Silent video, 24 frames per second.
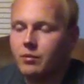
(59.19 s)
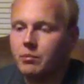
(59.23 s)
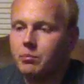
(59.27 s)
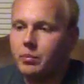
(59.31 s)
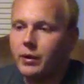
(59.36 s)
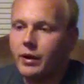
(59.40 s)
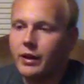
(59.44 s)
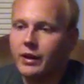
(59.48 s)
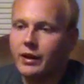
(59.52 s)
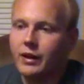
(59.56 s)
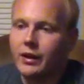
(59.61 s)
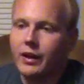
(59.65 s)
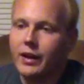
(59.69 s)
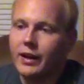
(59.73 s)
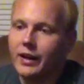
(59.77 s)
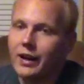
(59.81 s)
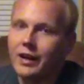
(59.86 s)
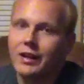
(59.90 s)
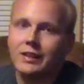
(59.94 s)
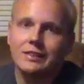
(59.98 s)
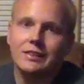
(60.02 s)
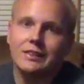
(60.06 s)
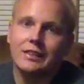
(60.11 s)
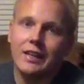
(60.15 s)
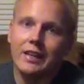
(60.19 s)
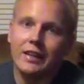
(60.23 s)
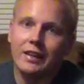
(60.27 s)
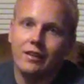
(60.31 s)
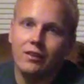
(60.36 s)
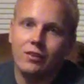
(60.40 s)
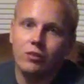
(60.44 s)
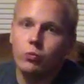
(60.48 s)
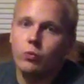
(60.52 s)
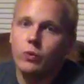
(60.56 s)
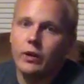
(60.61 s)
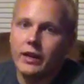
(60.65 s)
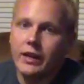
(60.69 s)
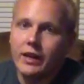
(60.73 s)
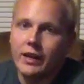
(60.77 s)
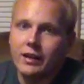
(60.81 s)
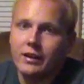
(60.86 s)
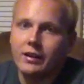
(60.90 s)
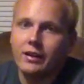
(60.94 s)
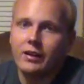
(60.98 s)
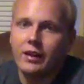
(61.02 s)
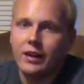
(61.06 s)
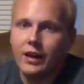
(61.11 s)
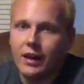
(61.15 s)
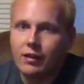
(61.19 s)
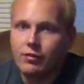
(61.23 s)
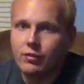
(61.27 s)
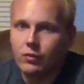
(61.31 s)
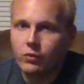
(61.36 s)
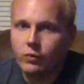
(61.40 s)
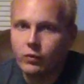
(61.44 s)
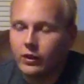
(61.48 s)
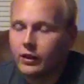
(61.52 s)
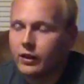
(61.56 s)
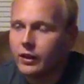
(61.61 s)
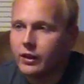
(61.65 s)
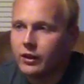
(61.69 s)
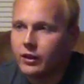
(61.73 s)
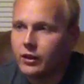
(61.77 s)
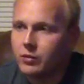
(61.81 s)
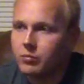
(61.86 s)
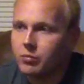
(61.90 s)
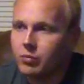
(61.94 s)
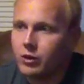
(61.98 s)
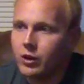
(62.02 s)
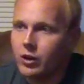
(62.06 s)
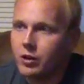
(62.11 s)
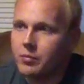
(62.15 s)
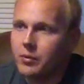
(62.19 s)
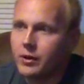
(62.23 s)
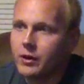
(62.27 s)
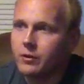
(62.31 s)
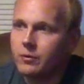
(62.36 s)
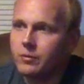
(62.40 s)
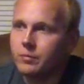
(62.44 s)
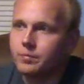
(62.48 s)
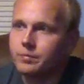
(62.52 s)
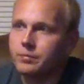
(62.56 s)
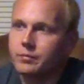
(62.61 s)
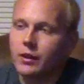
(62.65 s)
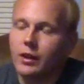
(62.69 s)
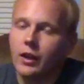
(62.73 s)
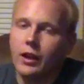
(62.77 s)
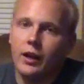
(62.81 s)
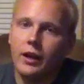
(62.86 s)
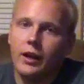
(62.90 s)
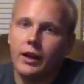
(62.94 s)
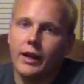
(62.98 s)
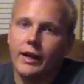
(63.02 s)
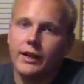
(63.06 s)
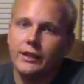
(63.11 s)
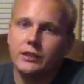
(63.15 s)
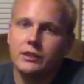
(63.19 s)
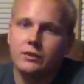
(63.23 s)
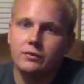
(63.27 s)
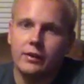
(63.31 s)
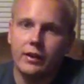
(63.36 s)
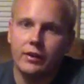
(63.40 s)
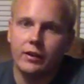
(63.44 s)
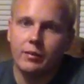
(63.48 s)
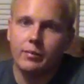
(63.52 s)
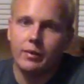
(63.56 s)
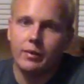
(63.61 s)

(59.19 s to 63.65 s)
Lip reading: But I gotta say, this weekend they have a really good promo. I just found